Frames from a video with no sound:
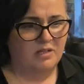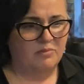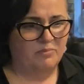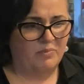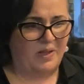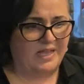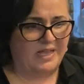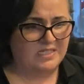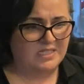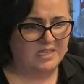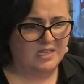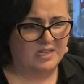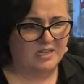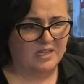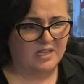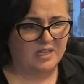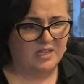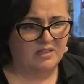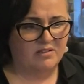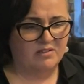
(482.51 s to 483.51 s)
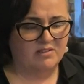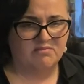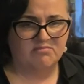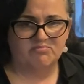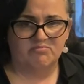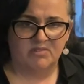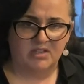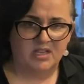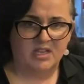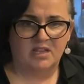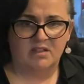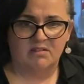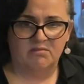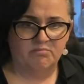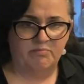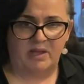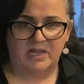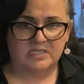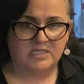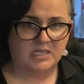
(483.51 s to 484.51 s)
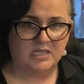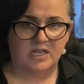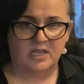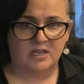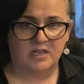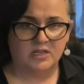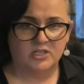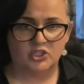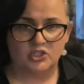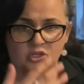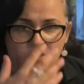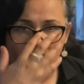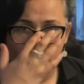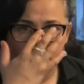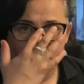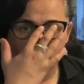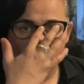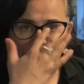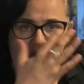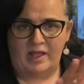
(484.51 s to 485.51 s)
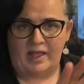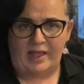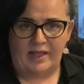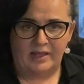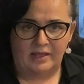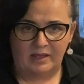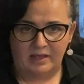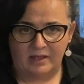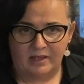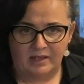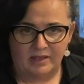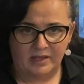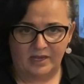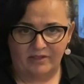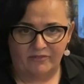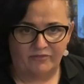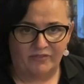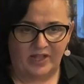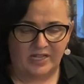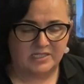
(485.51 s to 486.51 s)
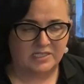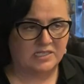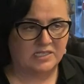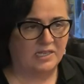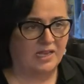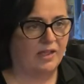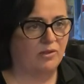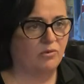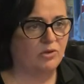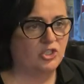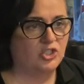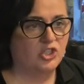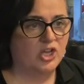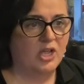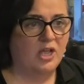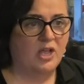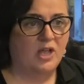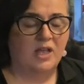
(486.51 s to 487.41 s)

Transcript: Basically, in basic English terms, not any fancy language,